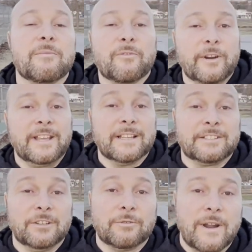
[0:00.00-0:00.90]
before you get
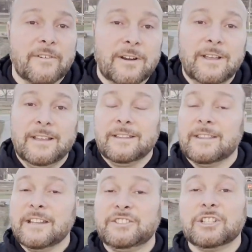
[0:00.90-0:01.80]
to the river.
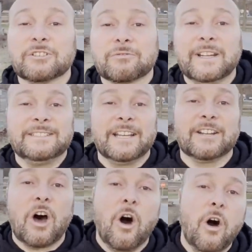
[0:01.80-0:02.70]
They just redid
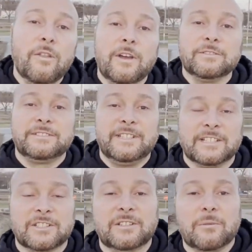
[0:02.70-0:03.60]
all those
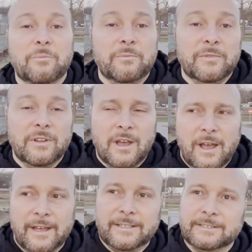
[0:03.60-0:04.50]
disc
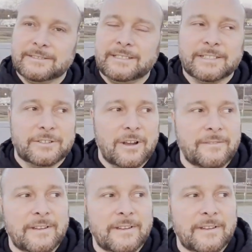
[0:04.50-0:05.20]
golf.